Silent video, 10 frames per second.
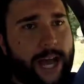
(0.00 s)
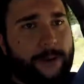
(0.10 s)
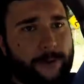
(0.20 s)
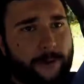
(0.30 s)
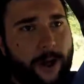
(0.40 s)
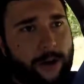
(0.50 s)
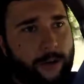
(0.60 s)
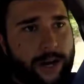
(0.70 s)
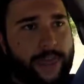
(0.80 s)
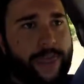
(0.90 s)
I would rock
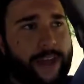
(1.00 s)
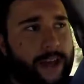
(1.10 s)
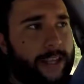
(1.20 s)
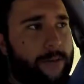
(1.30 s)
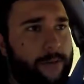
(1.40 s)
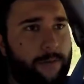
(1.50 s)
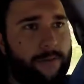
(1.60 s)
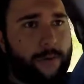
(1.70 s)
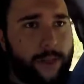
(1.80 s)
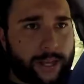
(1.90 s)
one. I think I'd get one
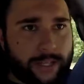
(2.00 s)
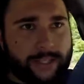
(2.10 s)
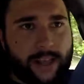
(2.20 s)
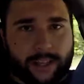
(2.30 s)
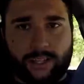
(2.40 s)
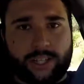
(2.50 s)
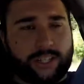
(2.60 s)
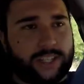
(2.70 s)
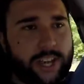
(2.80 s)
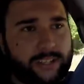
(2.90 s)
before, like, I sell like a
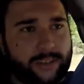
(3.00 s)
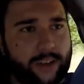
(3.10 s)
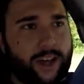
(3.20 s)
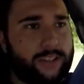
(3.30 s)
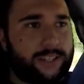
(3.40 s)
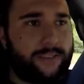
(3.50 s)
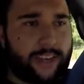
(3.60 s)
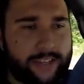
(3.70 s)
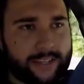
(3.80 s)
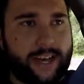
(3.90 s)
GTS or a Civic Si.